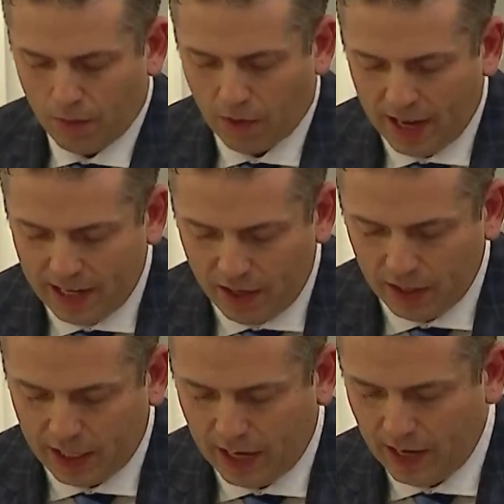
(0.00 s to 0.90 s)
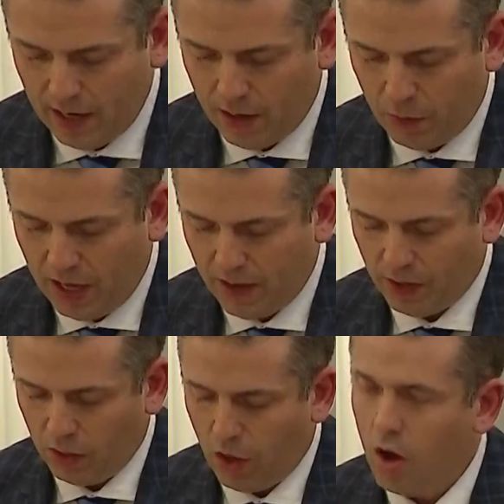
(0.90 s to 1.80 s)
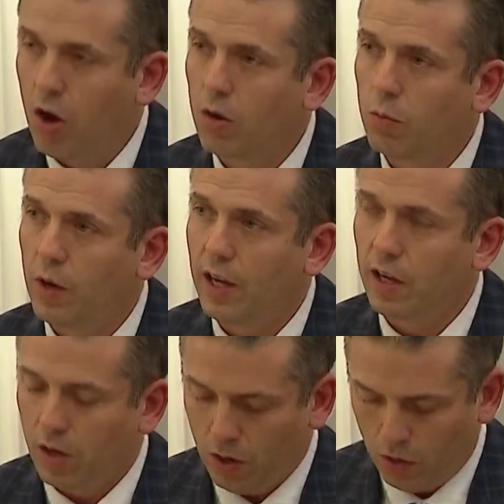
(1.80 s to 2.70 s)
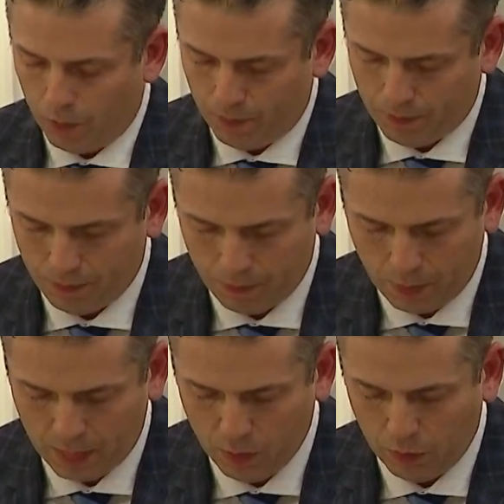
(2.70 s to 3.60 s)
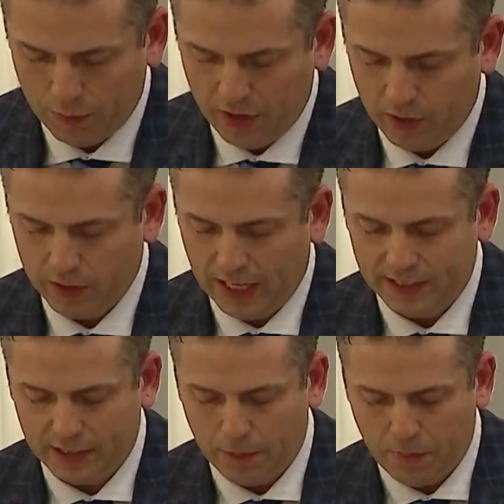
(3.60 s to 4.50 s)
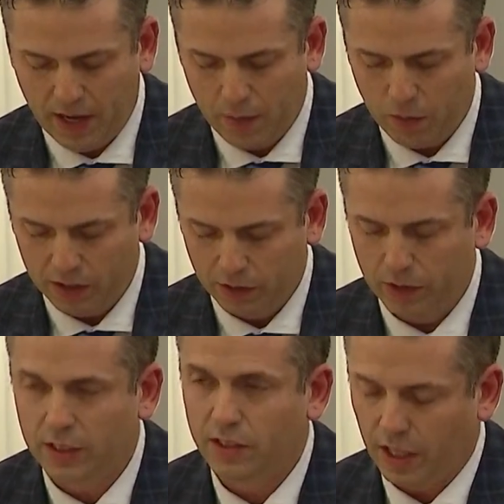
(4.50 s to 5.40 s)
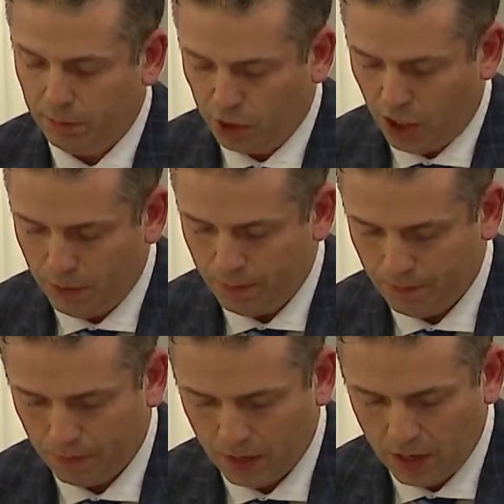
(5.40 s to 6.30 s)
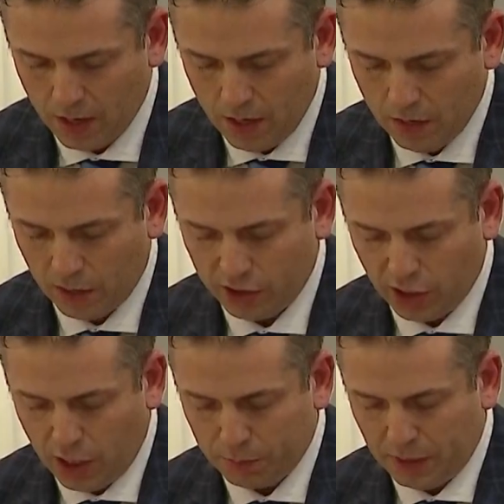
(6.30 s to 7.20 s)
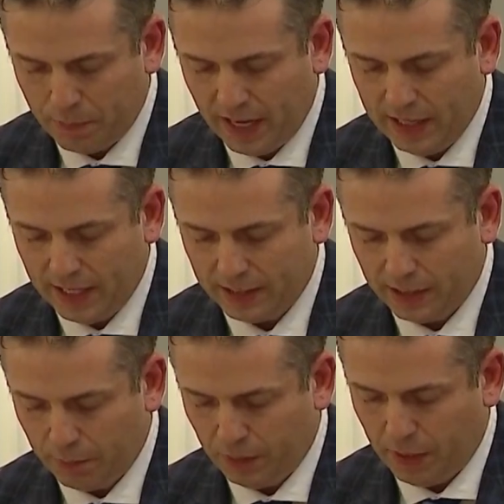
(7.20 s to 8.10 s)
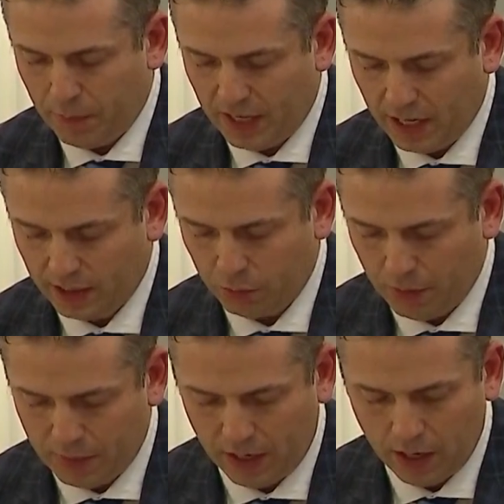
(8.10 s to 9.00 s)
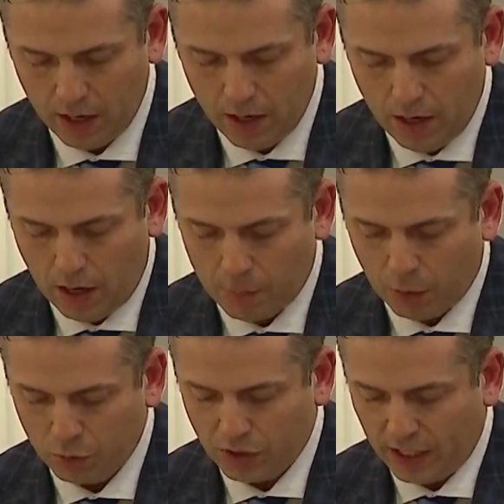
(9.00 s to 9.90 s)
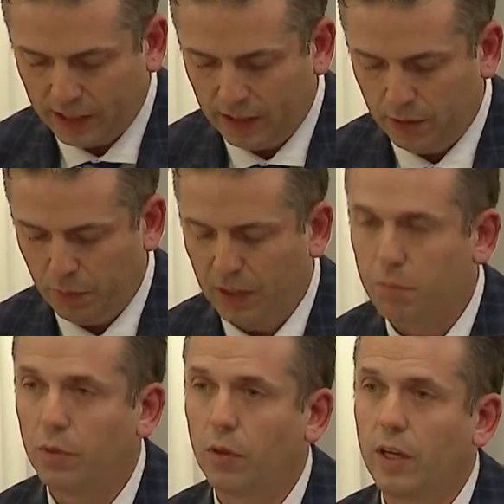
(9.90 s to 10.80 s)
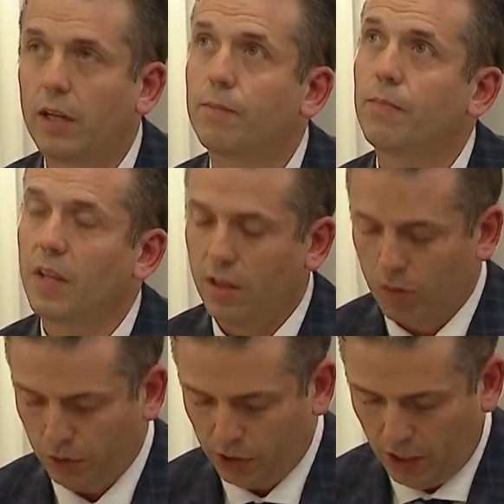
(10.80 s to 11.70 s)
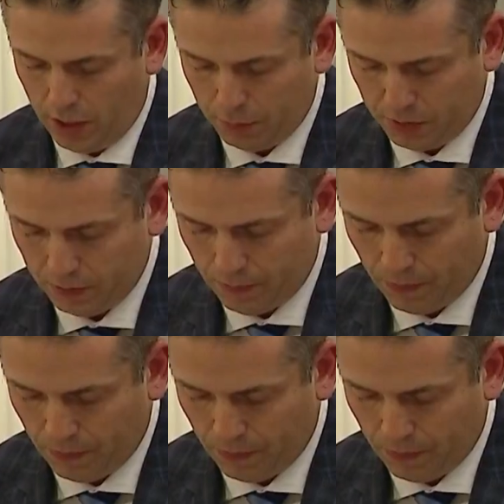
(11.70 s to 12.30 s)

Right here in Canada, we have a long way to go. Women earn less than men while doing the same job. There are jobs that pay less simply because women are most likely to be employed in those jobs.